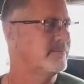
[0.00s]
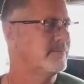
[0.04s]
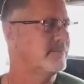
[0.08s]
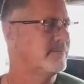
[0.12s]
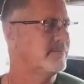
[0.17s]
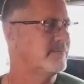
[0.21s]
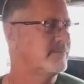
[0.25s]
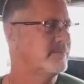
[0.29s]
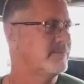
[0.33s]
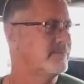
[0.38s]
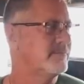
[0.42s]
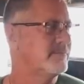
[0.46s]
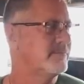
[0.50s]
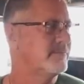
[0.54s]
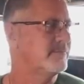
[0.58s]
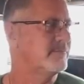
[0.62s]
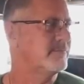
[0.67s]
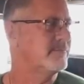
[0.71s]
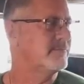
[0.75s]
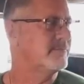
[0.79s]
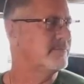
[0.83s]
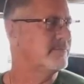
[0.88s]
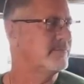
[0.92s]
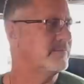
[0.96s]

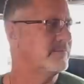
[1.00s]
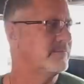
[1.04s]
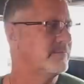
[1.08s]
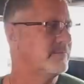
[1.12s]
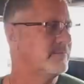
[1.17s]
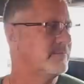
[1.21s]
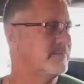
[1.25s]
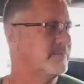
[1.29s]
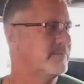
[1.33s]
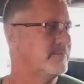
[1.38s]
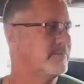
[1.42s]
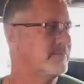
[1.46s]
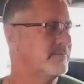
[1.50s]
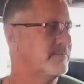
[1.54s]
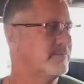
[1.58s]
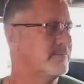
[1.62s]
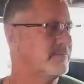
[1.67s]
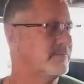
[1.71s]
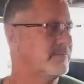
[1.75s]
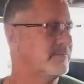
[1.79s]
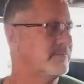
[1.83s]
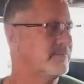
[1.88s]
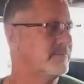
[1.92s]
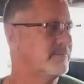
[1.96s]

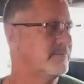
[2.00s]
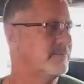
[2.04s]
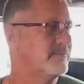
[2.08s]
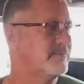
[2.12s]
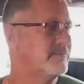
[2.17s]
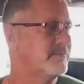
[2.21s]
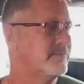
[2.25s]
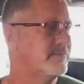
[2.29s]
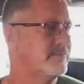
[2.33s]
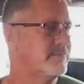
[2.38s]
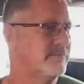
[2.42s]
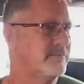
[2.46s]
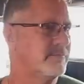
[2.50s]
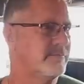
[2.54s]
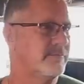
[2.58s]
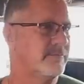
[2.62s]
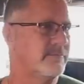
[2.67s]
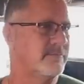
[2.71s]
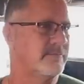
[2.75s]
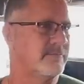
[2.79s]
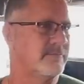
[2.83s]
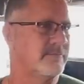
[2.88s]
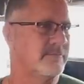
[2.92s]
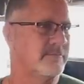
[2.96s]

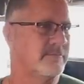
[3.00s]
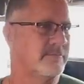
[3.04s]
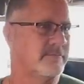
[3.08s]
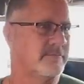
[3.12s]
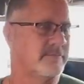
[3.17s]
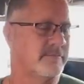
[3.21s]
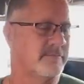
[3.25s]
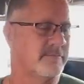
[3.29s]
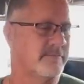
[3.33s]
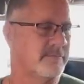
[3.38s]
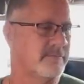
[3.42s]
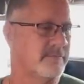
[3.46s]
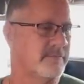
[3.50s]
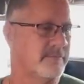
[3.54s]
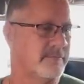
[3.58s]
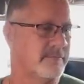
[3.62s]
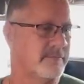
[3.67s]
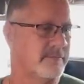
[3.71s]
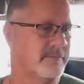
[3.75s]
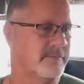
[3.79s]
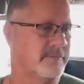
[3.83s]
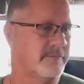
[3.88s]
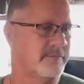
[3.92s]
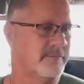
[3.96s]

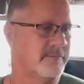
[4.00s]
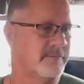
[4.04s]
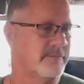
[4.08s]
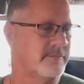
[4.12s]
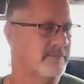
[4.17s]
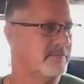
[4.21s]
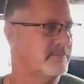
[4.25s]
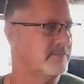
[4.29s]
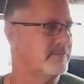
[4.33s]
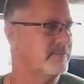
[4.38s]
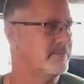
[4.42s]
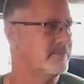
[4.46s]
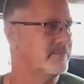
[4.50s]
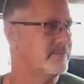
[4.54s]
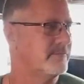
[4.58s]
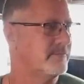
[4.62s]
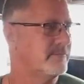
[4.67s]
This person isn't speaking.